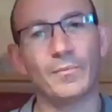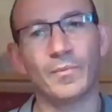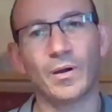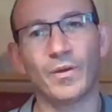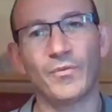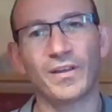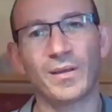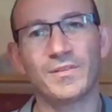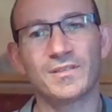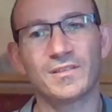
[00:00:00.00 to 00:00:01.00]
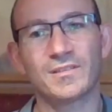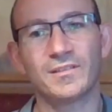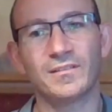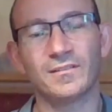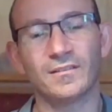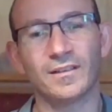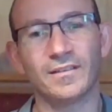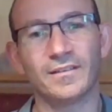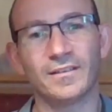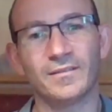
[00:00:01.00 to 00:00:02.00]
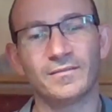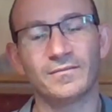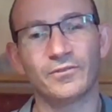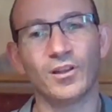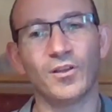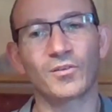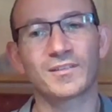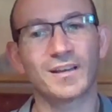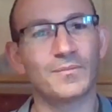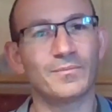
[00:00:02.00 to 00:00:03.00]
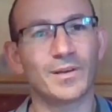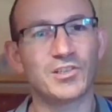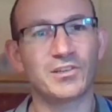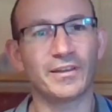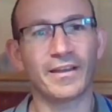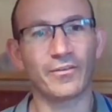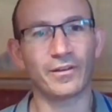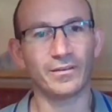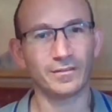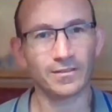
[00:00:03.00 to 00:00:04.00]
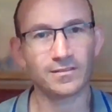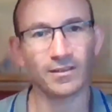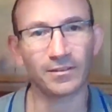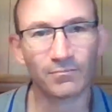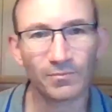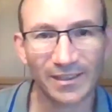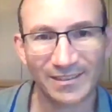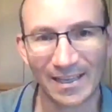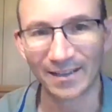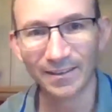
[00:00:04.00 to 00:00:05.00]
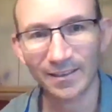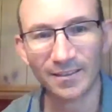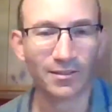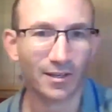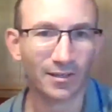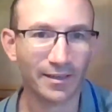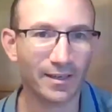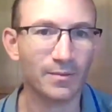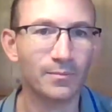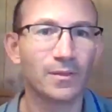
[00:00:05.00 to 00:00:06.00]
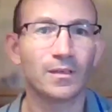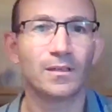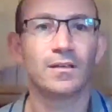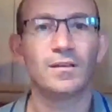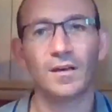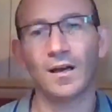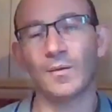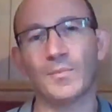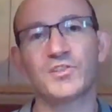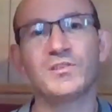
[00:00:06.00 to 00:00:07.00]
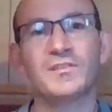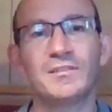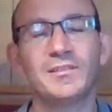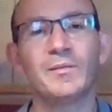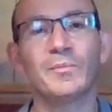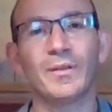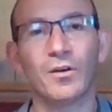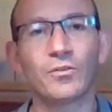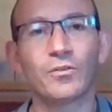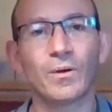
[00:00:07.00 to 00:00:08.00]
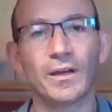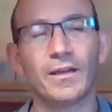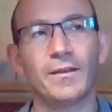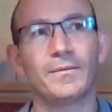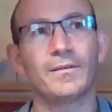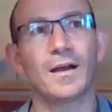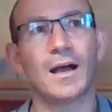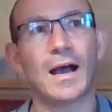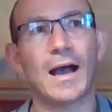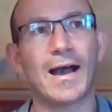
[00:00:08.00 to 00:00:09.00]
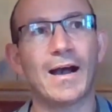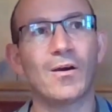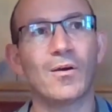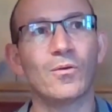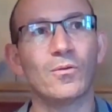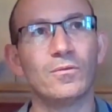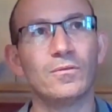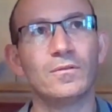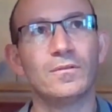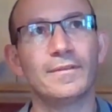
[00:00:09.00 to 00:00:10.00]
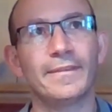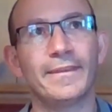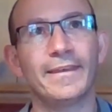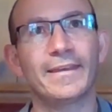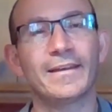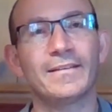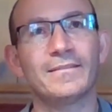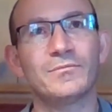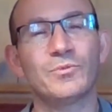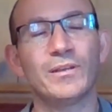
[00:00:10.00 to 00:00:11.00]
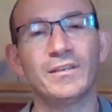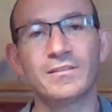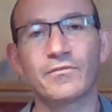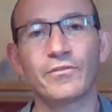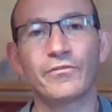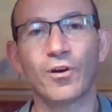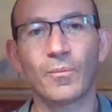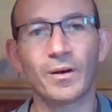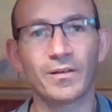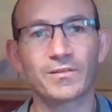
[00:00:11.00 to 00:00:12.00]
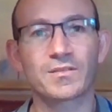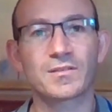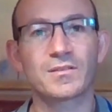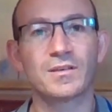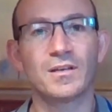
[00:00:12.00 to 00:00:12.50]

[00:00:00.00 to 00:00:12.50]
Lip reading: my favorite game is still, and for a long time, Magic the Gathering. It's not exactly, it's a card game. I'm still blown away how they can release every 4 months